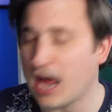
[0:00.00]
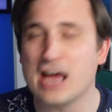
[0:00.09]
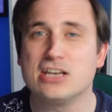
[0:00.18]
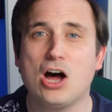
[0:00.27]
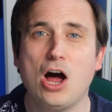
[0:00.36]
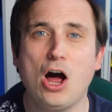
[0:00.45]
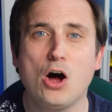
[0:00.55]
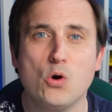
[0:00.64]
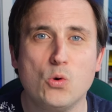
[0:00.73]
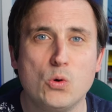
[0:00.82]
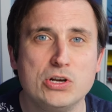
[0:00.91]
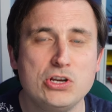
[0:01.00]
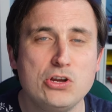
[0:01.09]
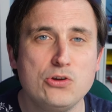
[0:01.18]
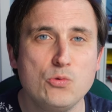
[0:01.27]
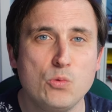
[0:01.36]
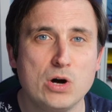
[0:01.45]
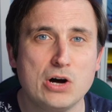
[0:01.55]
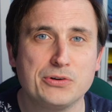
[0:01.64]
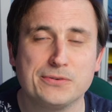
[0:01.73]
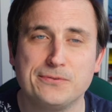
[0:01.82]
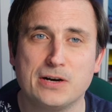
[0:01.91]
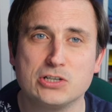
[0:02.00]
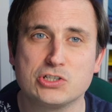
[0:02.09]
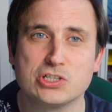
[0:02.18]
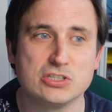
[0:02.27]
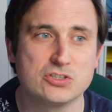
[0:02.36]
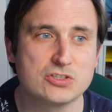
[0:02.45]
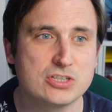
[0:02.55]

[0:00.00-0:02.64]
and a whole new world of functions.